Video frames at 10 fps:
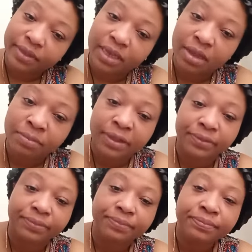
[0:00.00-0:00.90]
Come
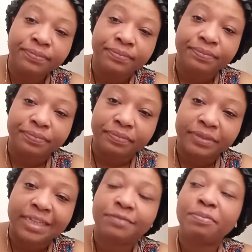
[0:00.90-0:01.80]
on.
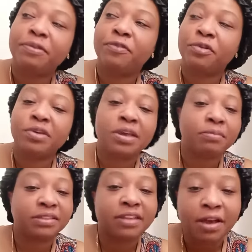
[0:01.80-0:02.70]
Let's be for real.
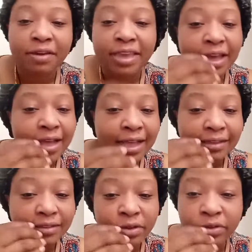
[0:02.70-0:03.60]
I'm sorry, y'all.
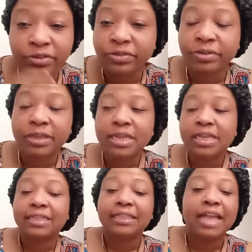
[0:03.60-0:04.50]
I told you.
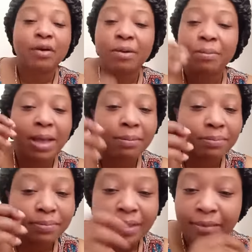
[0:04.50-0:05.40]
Now I'm,
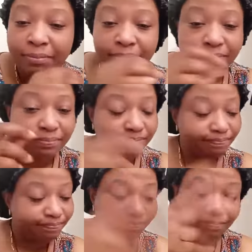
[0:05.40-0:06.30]
I'm,
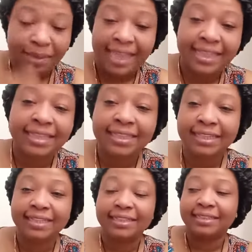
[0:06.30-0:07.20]
I'm
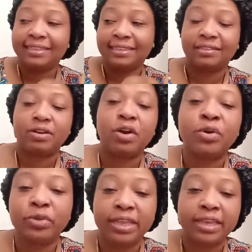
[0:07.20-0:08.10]
battling this
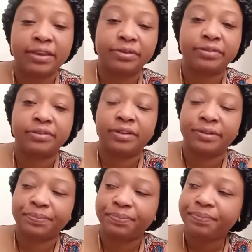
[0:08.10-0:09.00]
cold here.
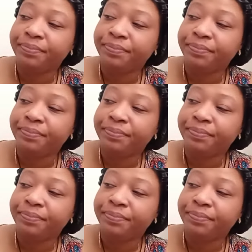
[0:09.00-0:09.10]
So.